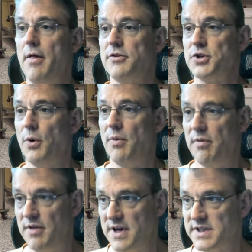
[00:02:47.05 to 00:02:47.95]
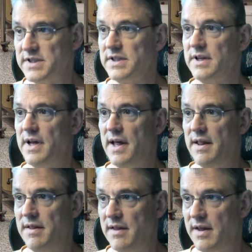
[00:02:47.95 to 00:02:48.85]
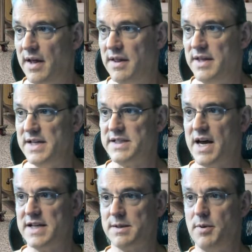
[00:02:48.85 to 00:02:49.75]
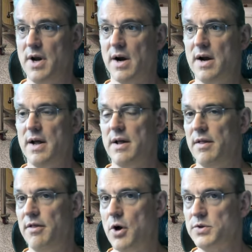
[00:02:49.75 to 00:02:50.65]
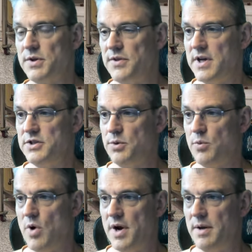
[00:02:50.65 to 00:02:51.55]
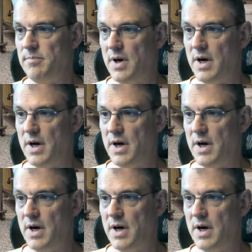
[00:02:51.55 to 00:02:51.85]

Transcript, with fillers: So this and and these guys up here, those are things you would want to.